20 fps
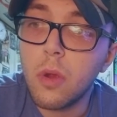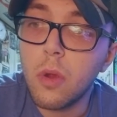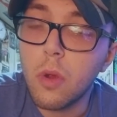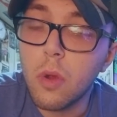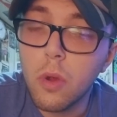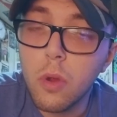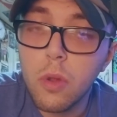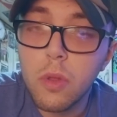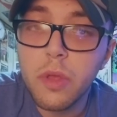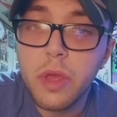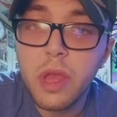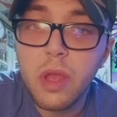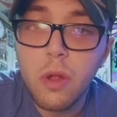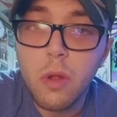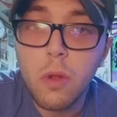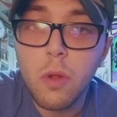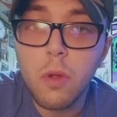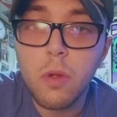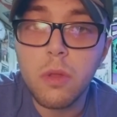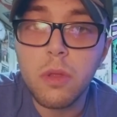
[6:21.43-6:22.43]
early,
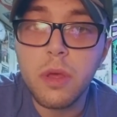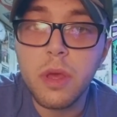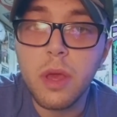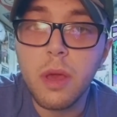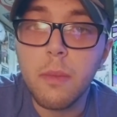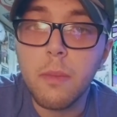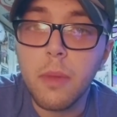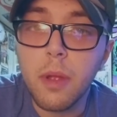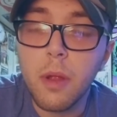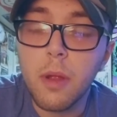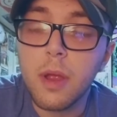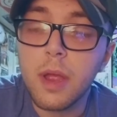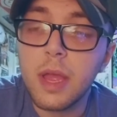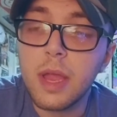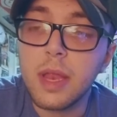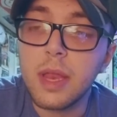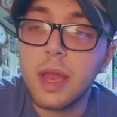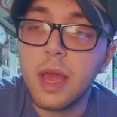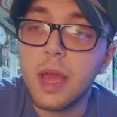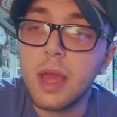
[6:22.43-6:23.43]
early
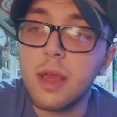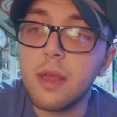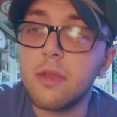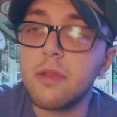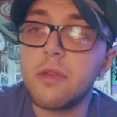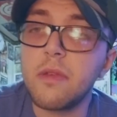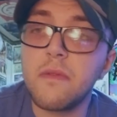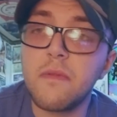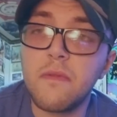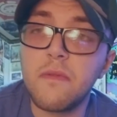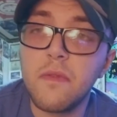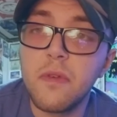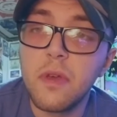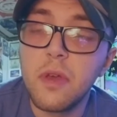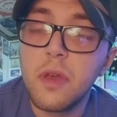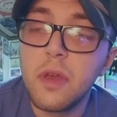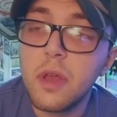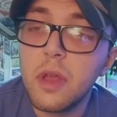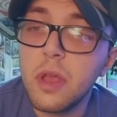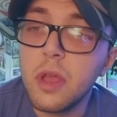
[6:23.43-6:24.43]
American days of,
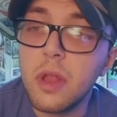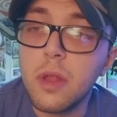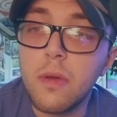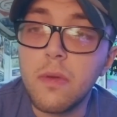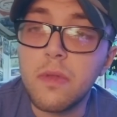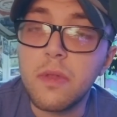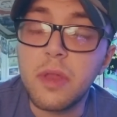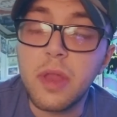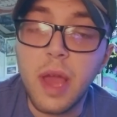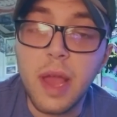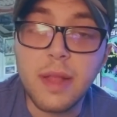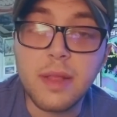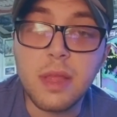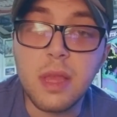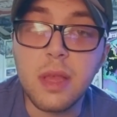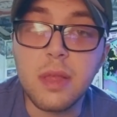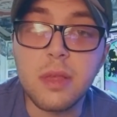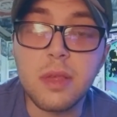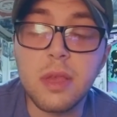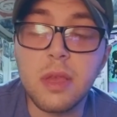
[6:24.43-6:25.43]
you know, the
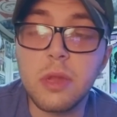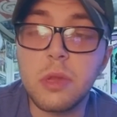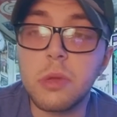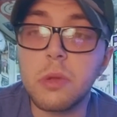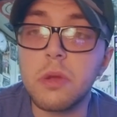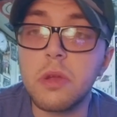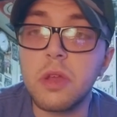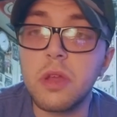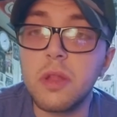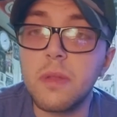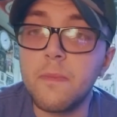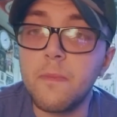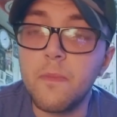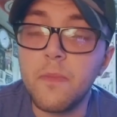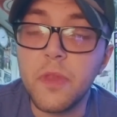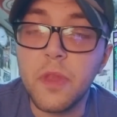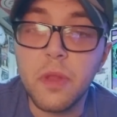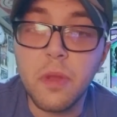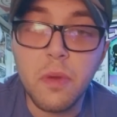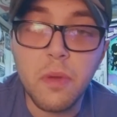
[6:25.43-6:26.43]
19th century
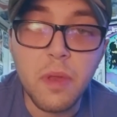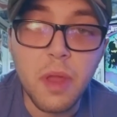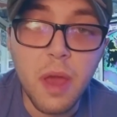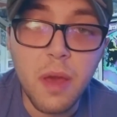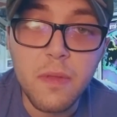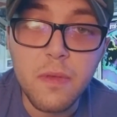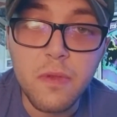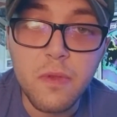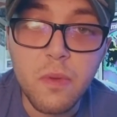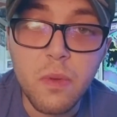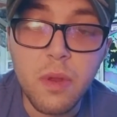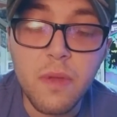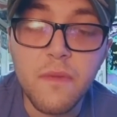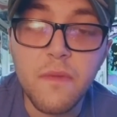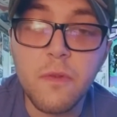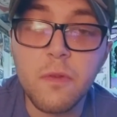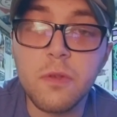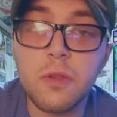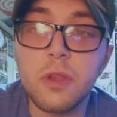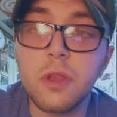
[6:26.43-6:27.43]
and, you know, now the
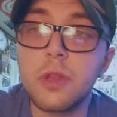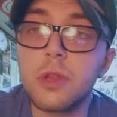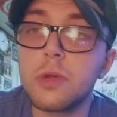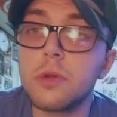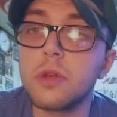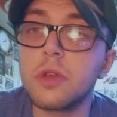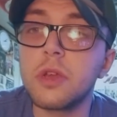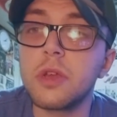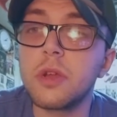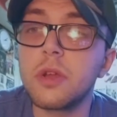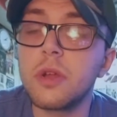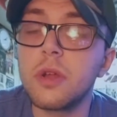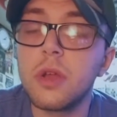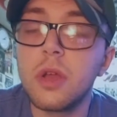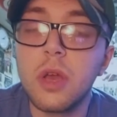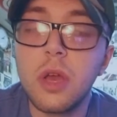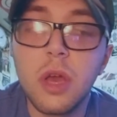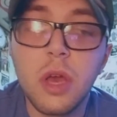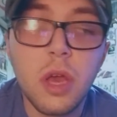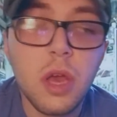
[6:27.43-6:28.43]
21st century here.
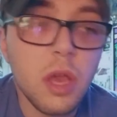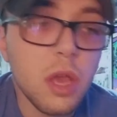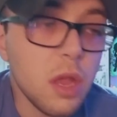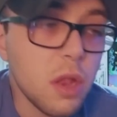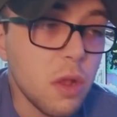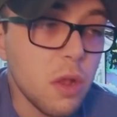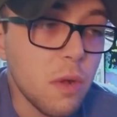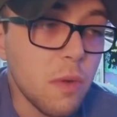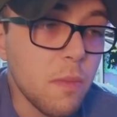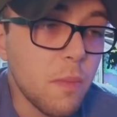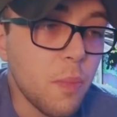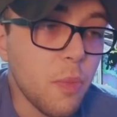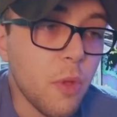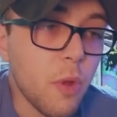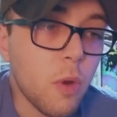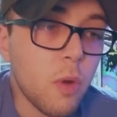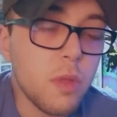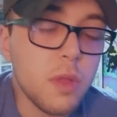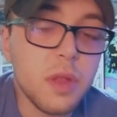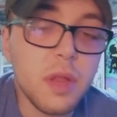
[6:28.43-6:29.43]
You know,
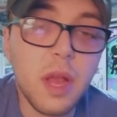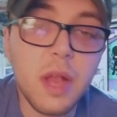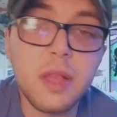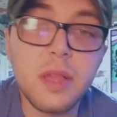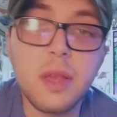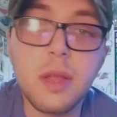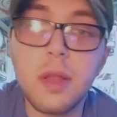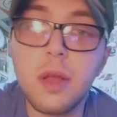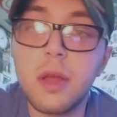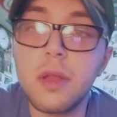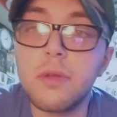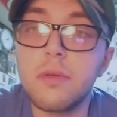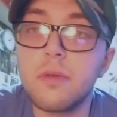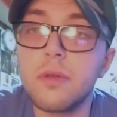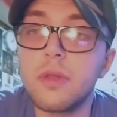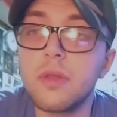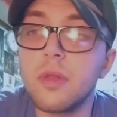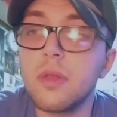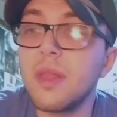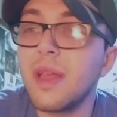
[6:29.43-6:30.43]
early 1900s,
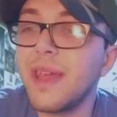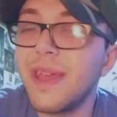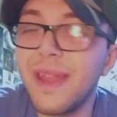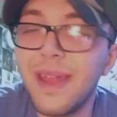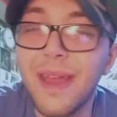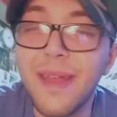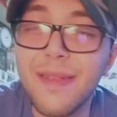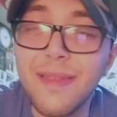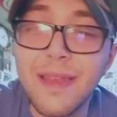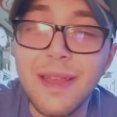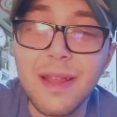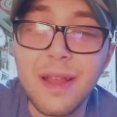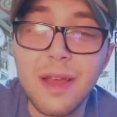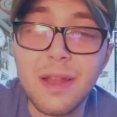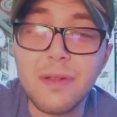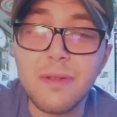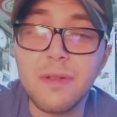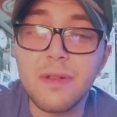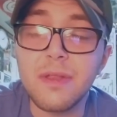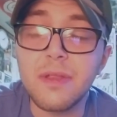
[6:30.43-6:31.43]
late
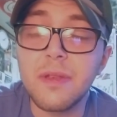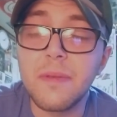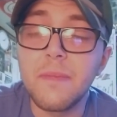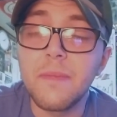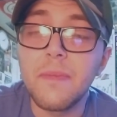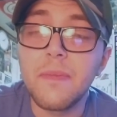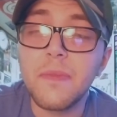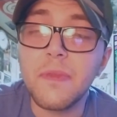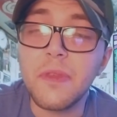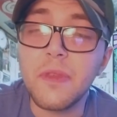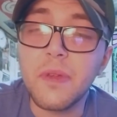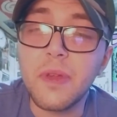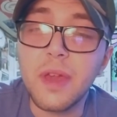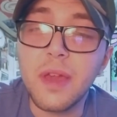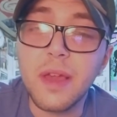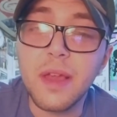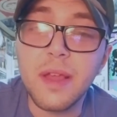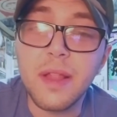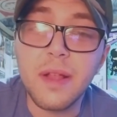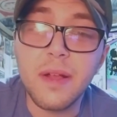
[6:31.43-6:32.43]
1800s,
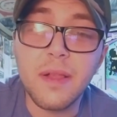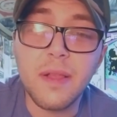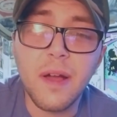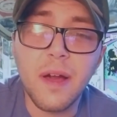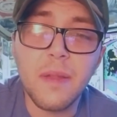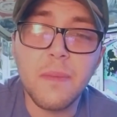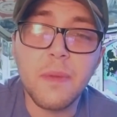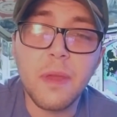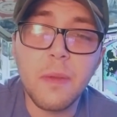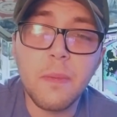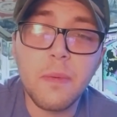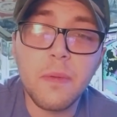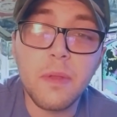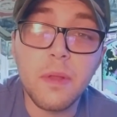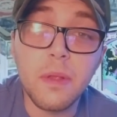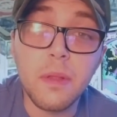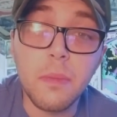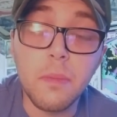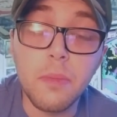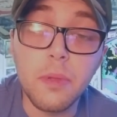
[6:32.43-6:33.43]
you get a lot of people
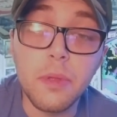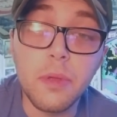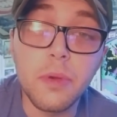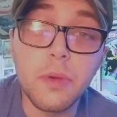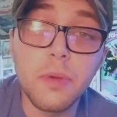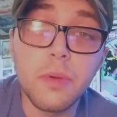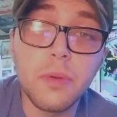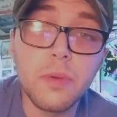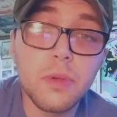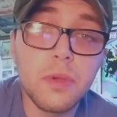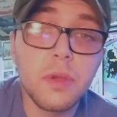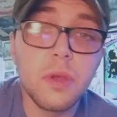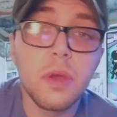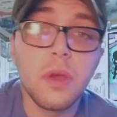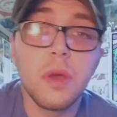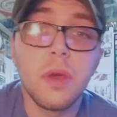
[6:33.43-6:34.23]
in the blues